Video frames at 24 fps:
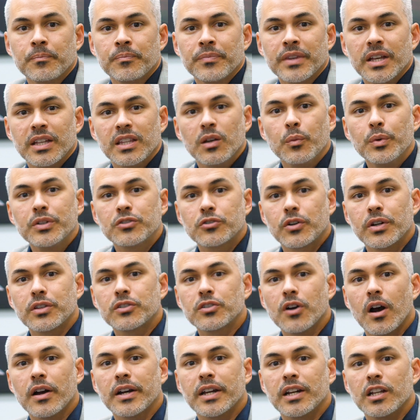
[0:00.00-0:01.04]
And then we started
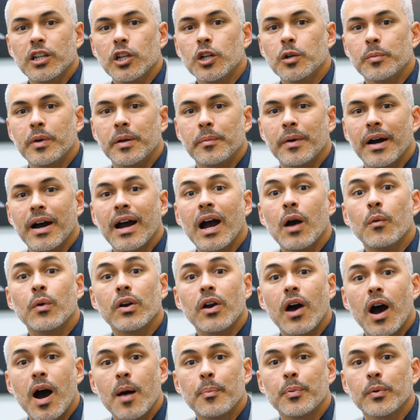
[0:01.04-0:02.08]
talking a little bit about how our
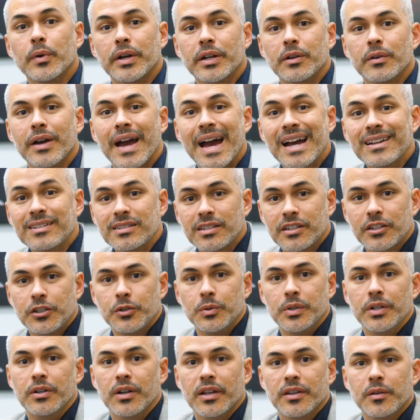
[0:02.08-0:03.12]
operator
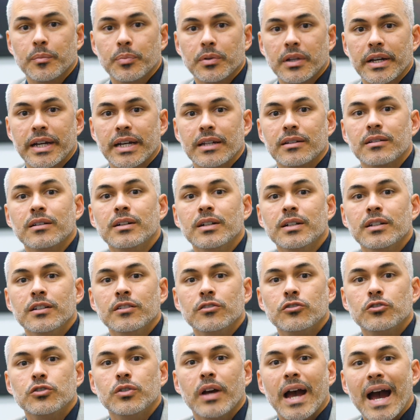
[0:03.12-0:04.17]
executed on the
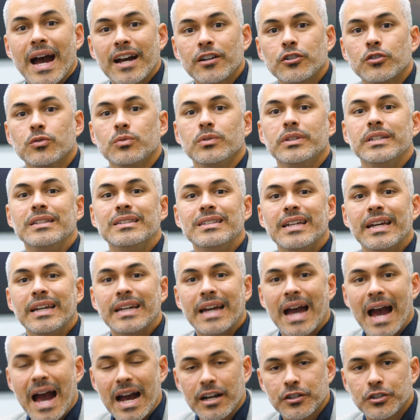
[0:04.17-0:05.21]
plan to actually
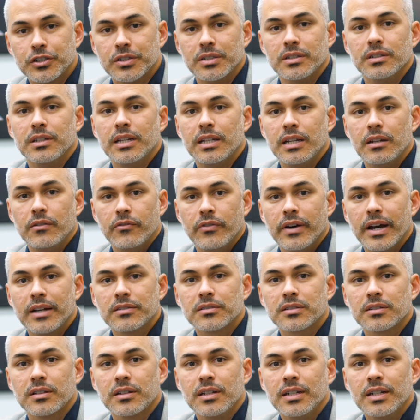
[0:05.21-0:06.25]
take action and
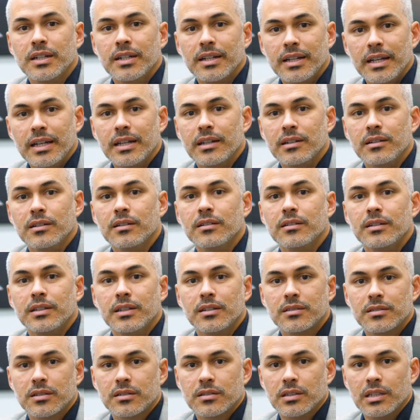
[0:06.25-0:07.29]
invest in the
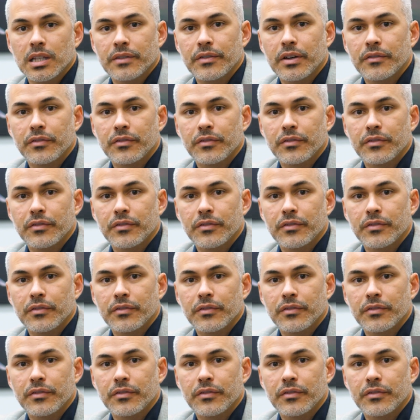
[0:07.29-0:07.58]
assisted living